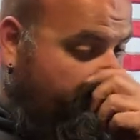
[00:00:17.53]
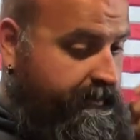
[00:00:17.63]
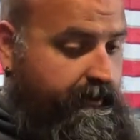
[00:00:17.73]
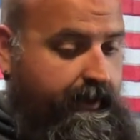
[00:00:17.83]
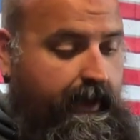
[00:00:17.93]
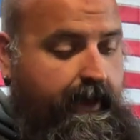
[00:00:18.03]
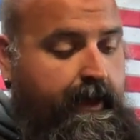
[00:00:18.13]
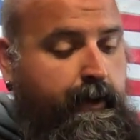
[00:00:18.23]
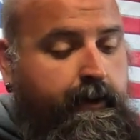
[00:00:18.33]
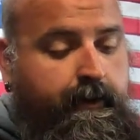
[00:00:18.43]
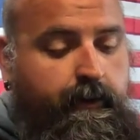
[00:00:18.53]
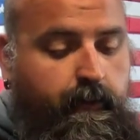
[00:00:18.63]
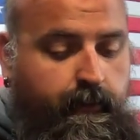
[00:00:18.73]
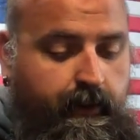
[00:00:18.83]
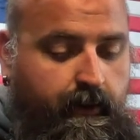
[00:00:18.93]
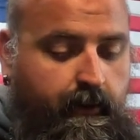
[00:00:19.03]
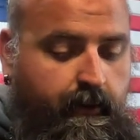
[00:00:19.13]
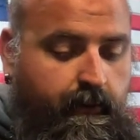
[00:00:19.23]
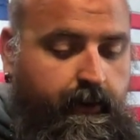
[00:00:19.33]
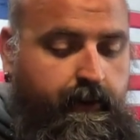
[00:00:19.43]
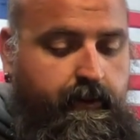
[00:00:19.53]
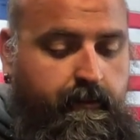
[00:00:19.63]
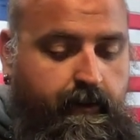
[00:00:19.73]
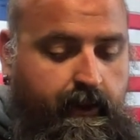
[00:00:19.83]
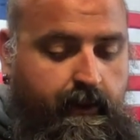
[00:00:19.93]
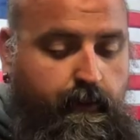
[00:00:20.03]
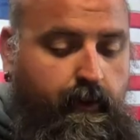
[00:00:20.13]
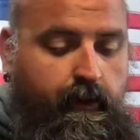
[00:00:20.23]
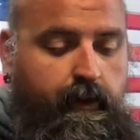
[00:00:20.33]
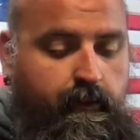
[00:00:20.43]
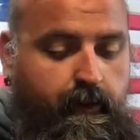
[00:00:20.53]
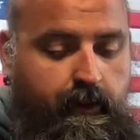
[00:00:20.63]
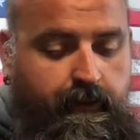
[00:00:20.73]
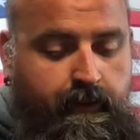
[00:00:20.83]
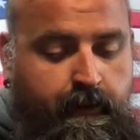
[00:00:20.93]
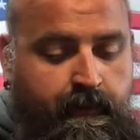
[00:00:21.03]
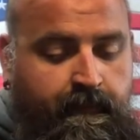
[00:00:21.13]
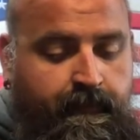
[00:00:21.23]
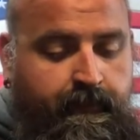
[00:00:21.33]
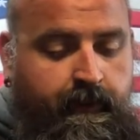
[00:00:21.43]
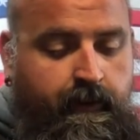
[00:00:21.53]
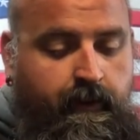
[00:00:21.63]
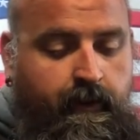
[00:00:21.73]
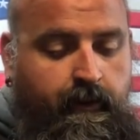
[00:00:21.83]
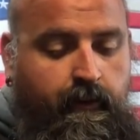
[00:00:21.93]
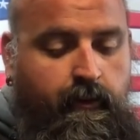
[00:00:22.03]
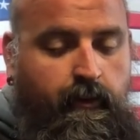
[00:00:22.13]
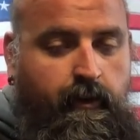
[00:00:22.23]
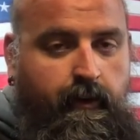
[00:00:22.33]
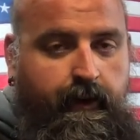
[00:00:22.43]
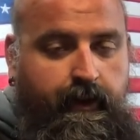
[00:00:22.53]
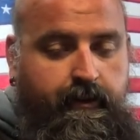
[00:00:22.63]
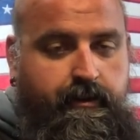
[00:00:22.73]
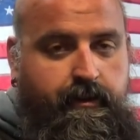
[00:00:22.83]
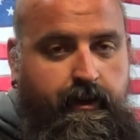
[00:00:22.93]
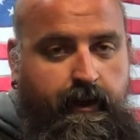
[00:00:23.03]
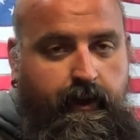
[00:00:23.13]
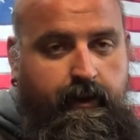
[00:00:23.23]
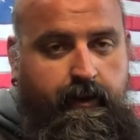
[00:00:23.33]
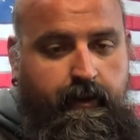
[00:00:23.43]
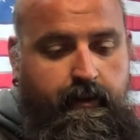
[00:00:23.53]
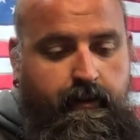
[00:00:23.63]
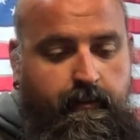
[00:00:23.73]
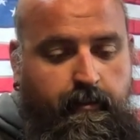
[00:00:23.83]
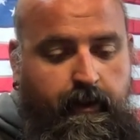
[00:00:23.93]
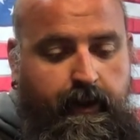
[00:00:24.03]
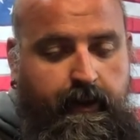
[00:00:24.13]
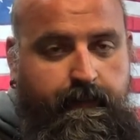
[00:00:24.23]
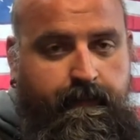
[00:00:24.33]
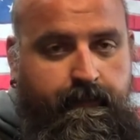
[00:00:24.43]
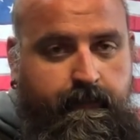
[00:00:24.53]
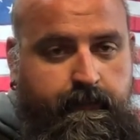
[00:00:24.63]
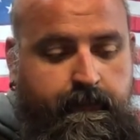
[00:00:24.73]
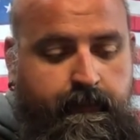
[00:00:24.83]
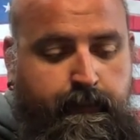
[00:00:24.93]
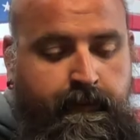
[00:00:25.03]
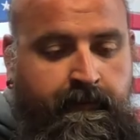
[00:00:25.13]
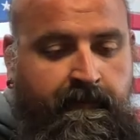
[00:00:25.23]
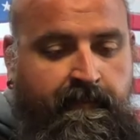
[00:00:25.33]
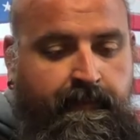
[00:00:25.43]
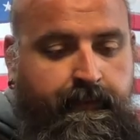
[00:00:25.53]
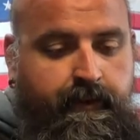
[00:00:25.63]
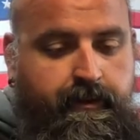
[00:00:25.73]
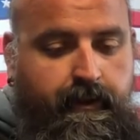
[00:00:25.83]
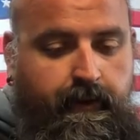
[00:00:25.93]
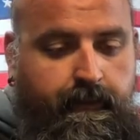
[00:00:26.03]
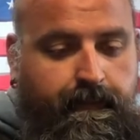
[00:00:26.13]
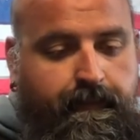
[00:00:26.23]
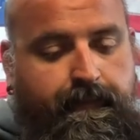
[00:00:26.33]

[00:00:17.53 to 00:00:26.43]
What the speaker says: today we are going to be working with 1/4 inch thick plate. So